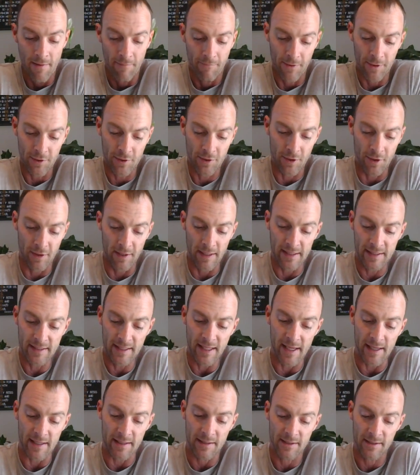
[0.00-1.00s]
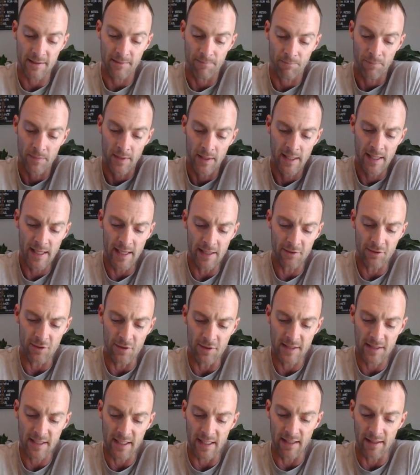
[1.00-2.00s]
Verse 36, he answered
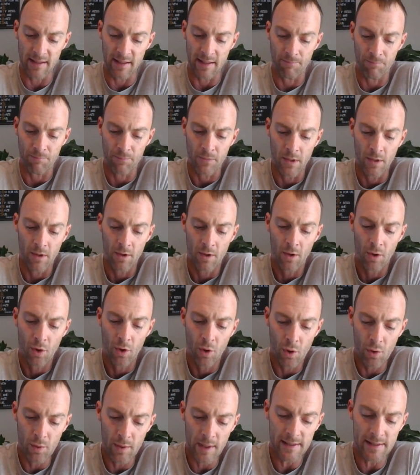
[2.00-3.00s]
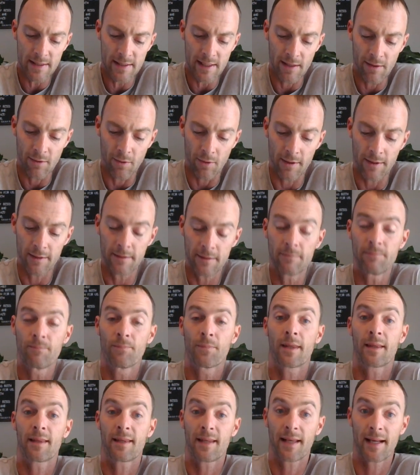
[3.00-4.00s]
and said to them, Who is he, Lord,
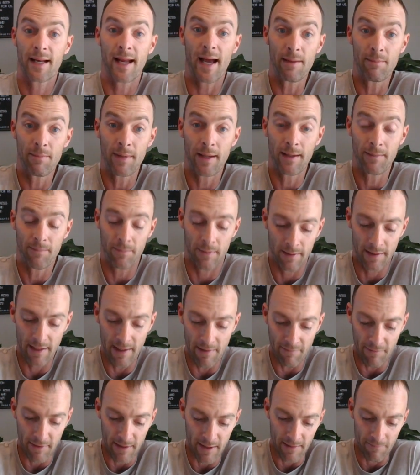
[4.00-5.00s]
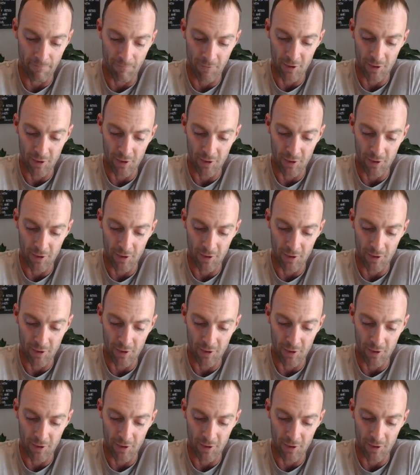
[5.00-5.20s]
that I may believe in him?